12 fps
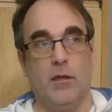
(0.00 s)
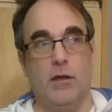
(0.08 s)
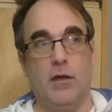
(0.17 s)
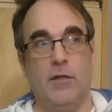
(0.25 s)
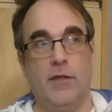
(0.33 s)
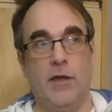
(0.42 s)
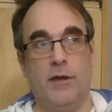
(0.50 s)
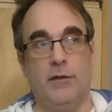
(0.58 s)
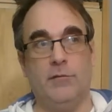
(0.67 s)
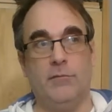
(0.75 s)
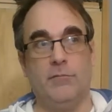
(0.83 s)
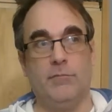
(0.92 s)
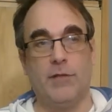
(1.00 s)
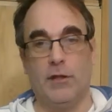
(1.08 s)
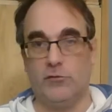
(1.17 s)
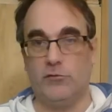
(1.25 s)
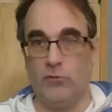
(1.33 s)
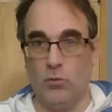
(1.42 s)
and then
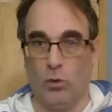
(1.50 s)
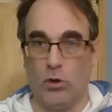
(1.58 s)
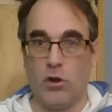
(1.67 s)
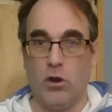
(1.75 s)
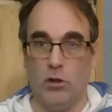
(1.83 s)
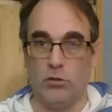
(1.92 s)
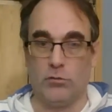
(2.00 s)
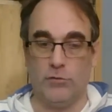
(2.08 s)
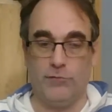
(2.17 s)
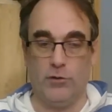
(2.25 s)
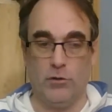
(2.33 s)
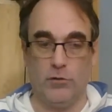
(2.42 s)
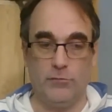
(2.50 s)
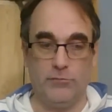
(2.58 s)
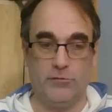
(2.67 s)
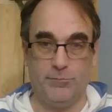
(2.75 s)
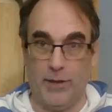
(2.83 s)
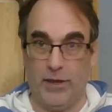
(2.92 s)
that's your color of your
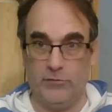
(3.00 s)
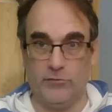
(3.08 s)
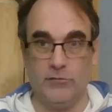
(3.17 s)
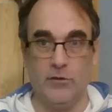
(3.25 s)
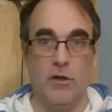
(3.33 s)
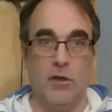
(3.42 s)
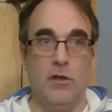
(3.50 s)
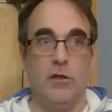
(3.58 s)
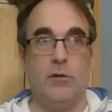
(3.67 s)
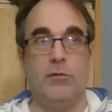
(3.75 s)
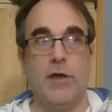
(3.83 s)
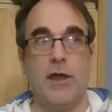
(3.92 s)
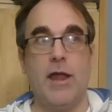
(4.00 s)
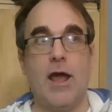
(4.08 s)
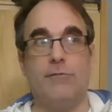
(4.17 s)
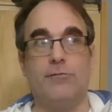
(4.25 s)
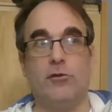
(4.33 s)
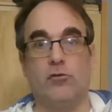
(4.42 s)
space. You then
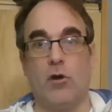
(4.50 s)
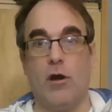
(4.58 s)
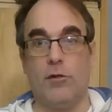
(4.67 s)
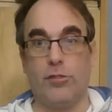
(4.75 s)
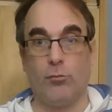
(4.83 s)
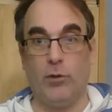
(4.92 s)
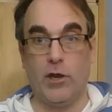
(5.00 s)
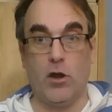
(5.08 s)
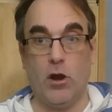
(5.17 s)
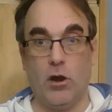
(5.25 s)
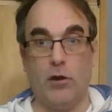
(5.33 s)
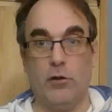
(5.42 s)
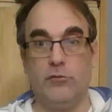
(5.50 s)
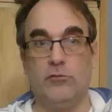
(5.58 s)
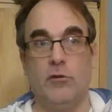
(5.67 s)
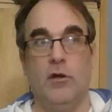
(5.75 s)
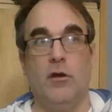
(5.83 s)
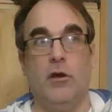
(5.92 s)
have to draw three cards,
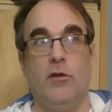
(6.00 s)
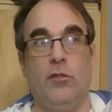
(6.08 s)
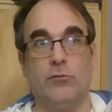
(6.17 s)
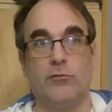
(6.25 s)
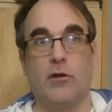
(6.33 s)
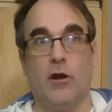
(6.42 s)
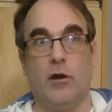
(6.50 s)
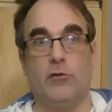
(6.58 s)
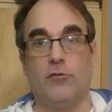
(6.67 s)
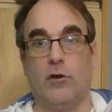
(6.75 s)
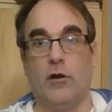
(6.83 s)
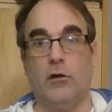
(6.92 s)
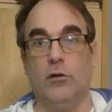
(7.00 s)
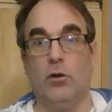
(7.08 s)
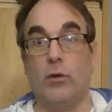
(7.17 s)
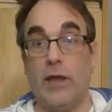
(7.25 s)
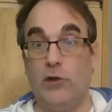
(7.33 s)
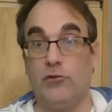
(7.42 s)
and those cards are
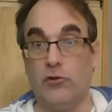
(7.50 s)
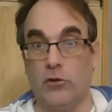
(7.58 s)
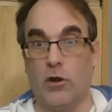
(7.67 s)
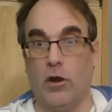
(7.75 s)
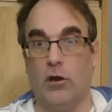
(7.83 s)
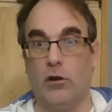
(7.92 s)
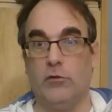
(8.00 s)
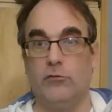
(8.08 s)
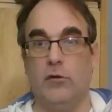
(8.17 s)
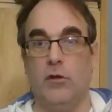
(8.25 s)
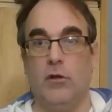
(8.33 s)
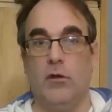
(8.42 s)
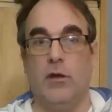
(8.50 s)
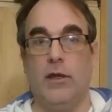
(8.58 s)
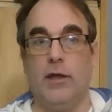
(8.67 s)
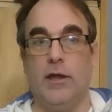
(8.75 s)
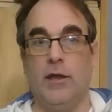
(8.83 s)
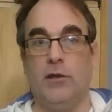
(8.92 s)
location cards.
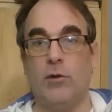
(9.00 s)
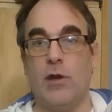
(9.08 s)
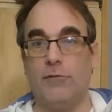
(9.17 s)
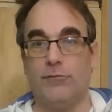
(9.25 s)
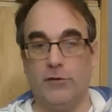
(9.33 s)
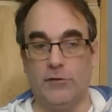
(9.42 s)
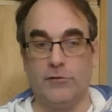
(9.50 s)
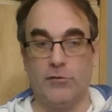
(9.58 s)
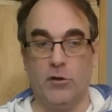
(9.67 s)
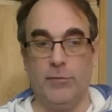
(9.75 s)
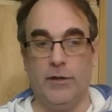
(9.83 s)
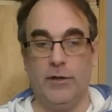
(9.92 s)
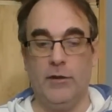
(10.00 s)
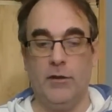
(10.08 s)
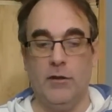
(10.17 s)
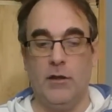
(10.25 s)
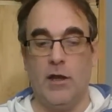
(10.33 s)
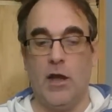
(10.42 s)
And you have to determine
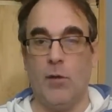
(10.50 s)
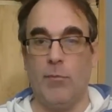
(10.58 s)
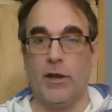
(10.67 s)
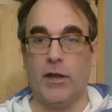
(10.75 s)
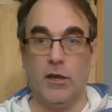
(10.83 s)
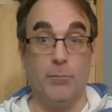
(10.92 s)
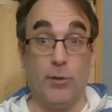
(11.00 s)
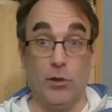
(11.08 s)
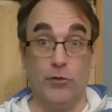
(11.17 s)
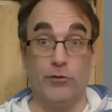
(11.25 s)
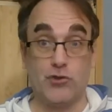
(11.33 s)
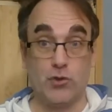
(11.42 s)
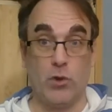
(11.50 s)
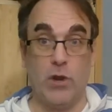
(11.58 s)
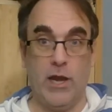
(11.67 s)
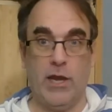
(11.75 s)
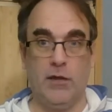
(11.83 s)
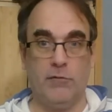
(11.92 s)
how am I going to build a
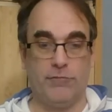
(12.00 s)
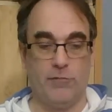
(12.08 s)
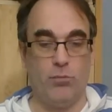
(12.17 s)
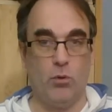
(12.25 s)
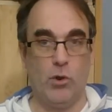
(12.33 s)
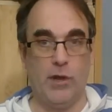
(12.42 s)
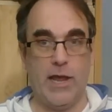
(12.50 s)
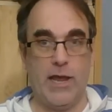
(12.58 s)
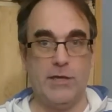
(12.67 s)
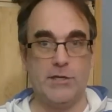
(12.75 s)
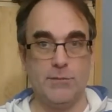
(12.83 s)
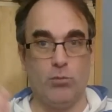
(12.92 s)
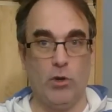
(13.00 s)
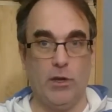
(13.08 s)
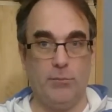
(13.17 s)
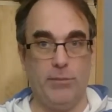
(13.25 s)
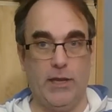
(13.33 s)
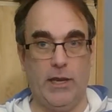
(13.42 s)
train from point A to
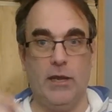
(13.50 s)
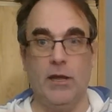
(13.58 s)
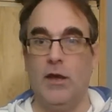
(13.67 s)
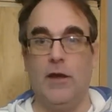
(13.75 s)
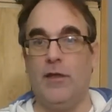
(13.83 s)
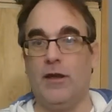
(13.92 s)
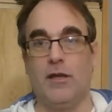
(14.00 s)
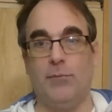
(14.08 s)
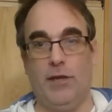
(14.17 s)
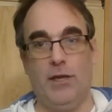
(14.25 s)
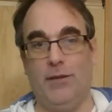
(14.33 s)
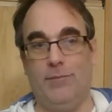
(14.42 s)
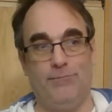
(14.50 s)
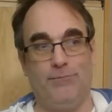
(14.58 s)
point B, and that could be